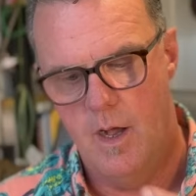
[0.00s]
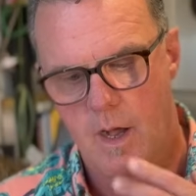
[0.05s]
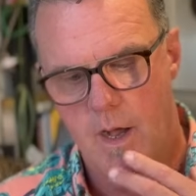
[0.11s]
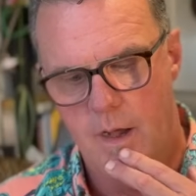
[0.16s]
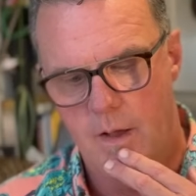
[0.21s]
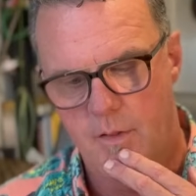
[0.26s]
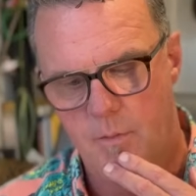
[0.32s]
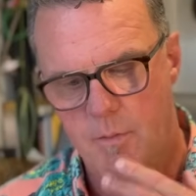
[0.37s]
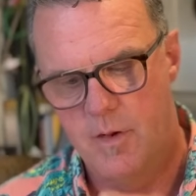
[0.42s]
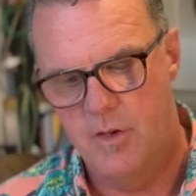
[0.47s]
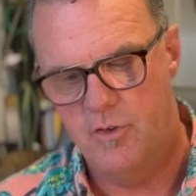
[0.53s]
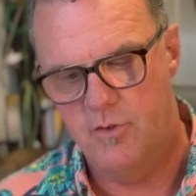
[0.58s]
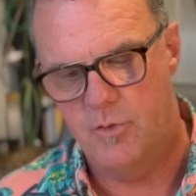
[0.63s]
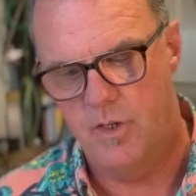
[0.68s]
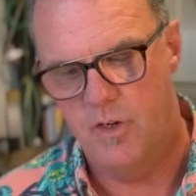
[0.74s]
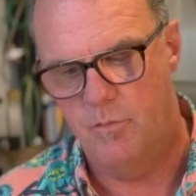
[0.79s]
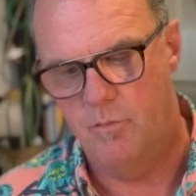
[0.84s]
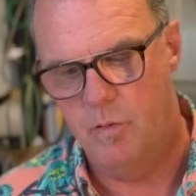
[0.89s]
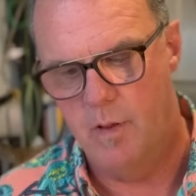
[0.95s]
Uh, the
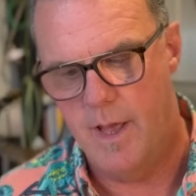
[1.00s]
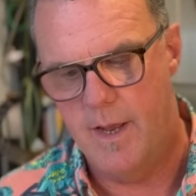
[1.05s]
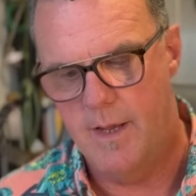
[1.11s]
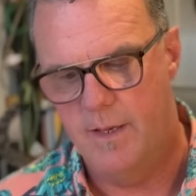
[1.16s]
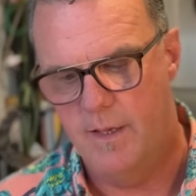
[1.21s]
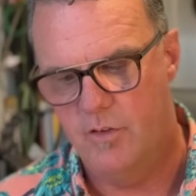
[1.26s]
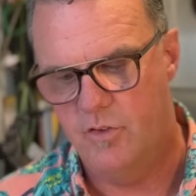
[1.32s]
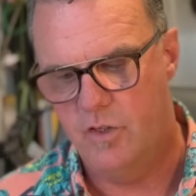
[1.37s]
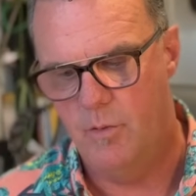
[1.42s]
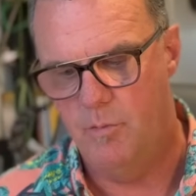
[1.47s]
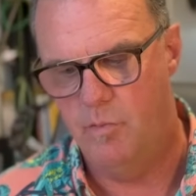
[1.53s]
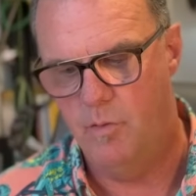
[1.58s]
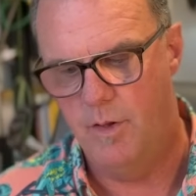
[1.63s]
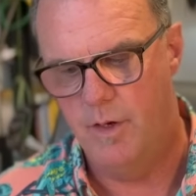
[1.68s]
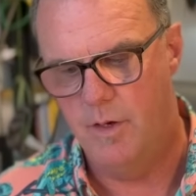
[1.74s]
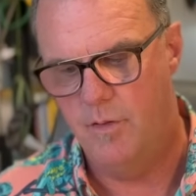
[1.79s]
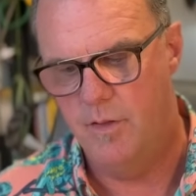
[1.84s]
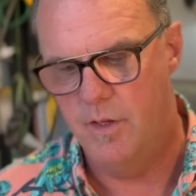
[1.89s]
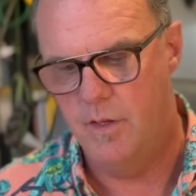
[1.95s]
Ministry of Planning has
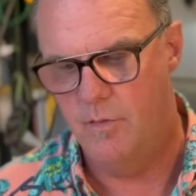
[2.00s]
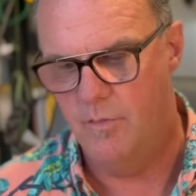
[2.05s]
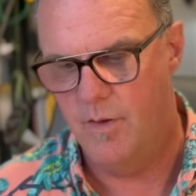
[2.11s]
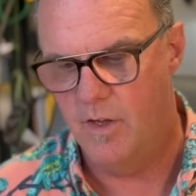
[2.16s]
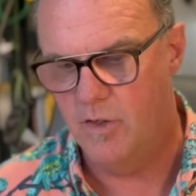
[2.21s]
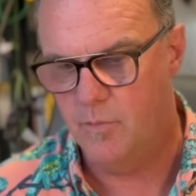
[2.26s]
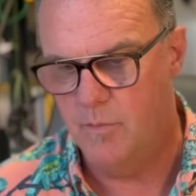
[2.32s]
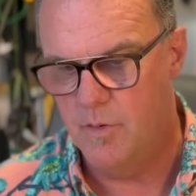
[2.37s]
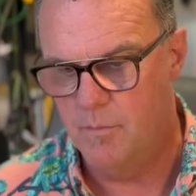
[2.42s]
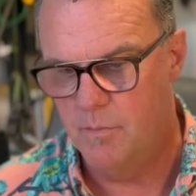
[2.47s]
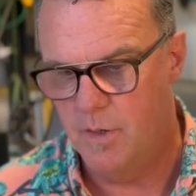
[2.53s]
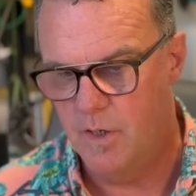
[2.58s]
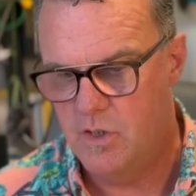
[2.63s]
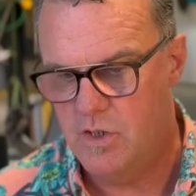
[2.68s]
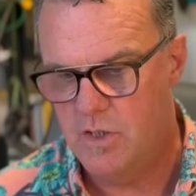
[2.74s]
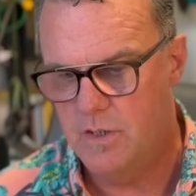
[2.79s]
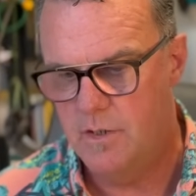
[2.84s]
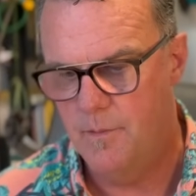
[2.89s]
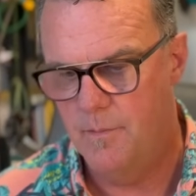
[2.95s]
completed the investment
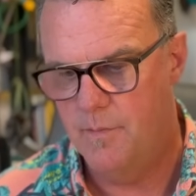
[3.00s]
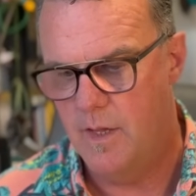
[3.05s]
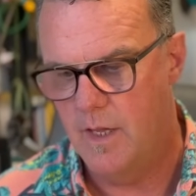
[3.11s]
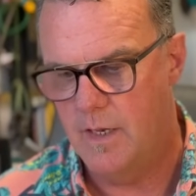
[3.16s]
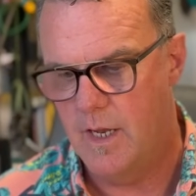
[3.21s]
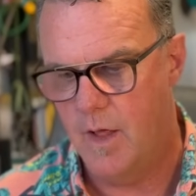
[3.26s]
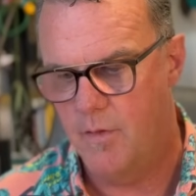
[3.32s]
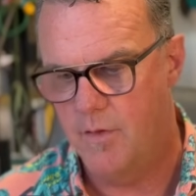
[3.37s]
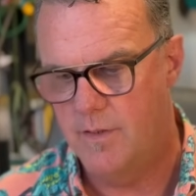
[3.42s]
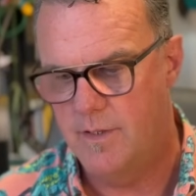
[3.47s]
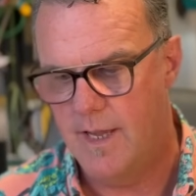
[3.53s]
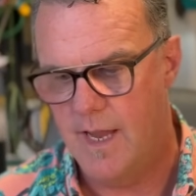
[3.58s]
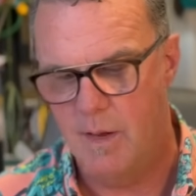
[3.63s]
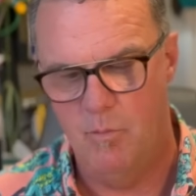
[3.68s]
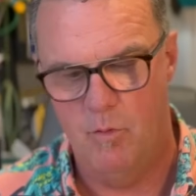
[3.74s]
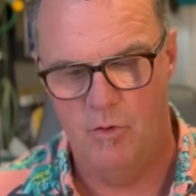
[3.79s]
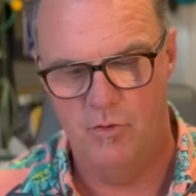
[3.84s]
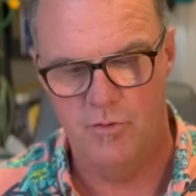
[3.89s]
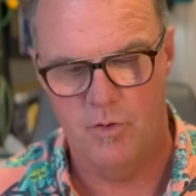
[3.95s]
budget, and now the
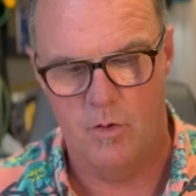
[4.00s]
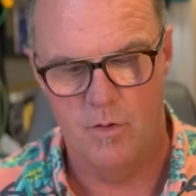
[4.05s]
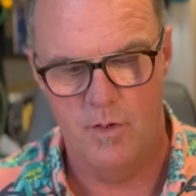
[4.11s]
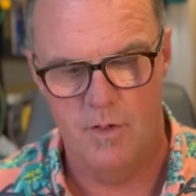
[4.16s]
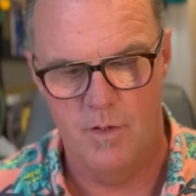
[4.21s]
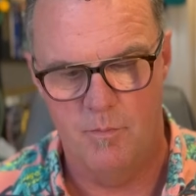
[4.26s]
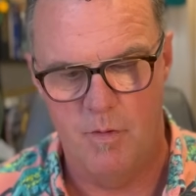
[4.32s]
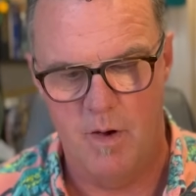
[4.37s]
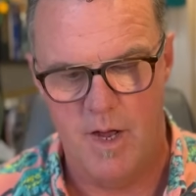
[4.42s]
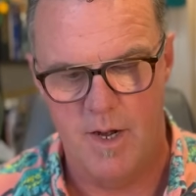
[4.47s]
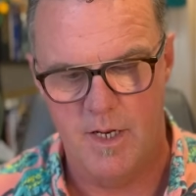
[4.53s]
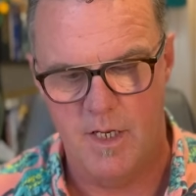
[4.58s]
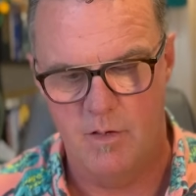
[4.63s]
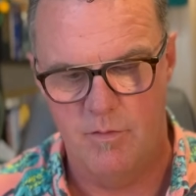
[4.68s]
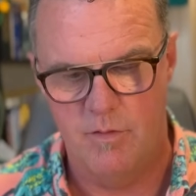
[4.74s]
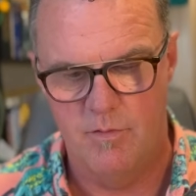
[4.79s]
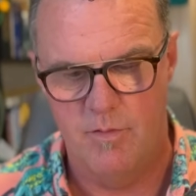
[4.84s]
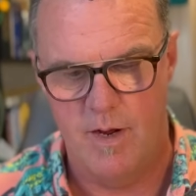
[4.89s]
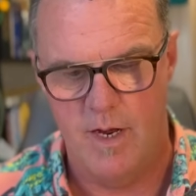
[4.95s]
tables are in the body
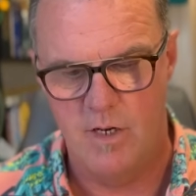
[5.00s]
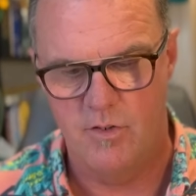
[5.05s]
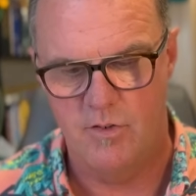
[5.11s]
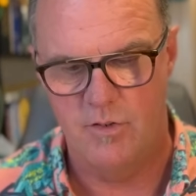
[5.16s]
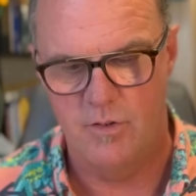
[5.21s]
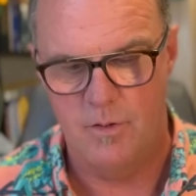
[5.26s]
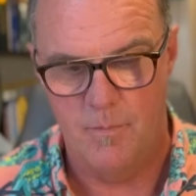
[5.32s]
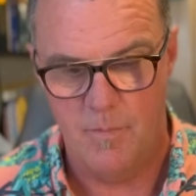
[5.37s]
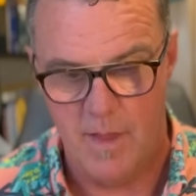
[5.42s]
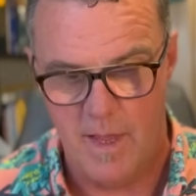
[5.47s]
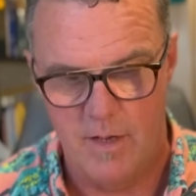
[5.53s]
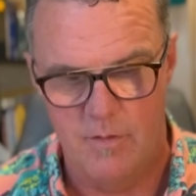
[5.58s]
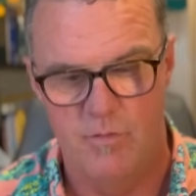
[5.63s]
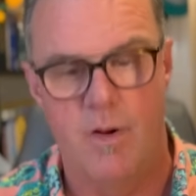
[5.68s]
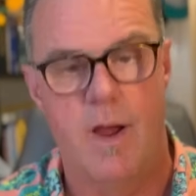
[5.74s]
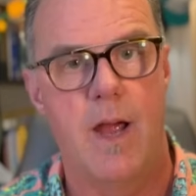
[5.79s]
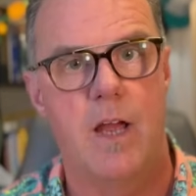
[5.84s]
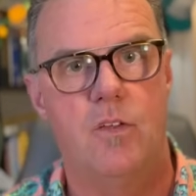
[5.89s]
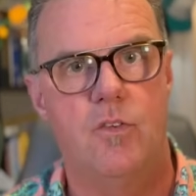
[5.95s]
of advisors,
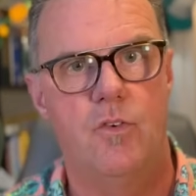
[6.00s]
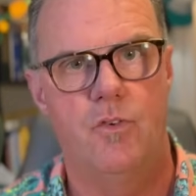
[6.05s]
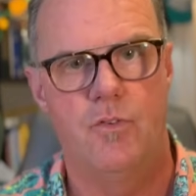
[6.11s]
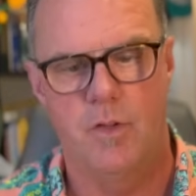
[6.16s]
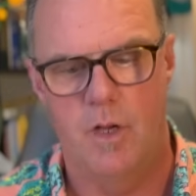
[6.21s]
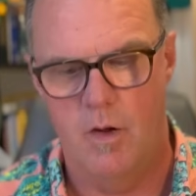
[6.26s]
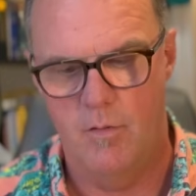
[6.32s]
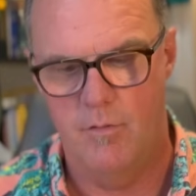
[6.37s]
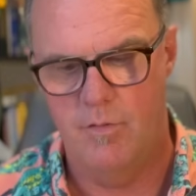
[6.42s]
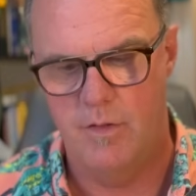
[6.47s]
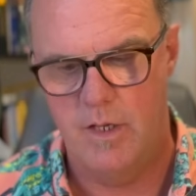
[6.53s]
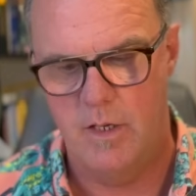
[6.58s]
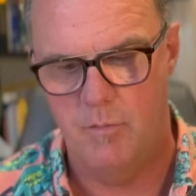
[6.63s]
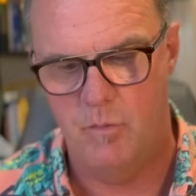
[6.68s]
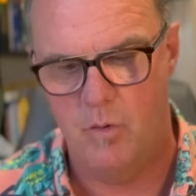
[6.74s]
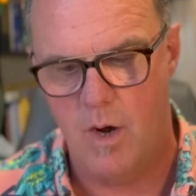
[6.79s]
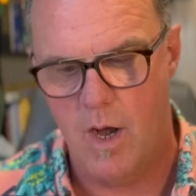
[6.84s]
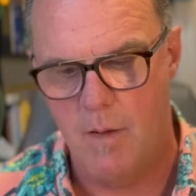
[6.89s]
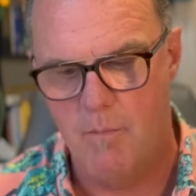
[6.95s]
advisors of the
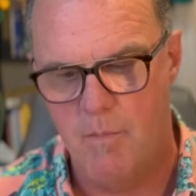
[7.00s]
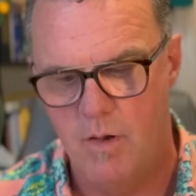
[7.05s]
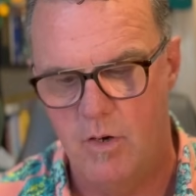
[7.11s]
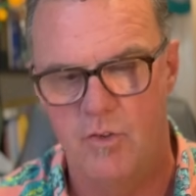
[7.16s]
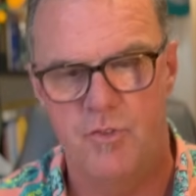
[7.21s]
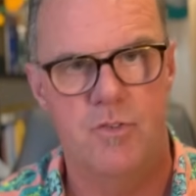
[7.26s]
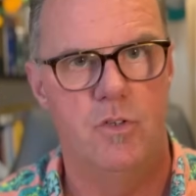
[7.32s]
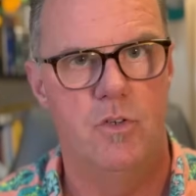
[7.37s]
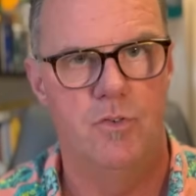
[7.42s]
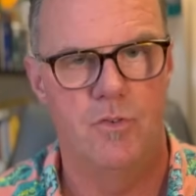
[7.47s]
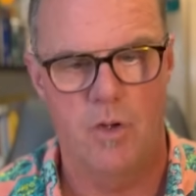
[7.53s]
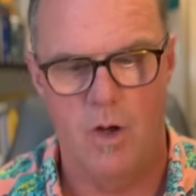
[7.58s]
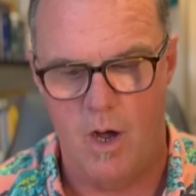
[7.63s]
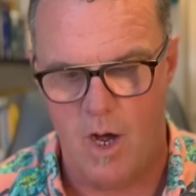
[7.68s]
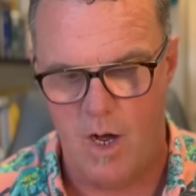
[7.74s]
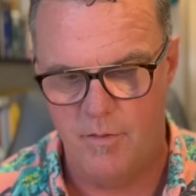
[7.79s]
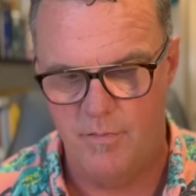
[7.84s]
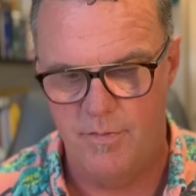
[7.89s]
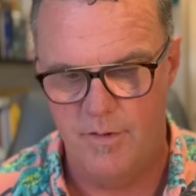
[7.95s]
Prime Minister's
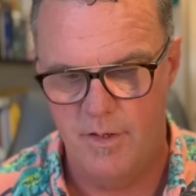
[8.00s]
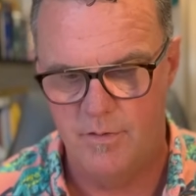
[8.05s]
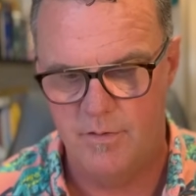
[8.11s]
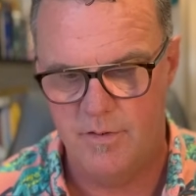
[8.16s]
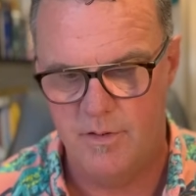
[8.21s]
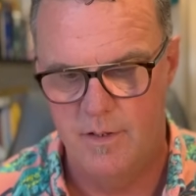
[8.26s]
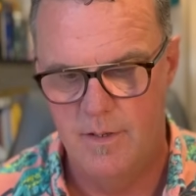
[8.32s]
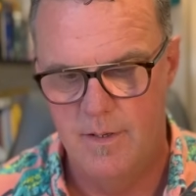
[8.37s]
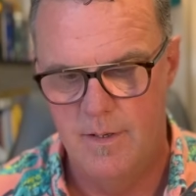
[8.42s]
office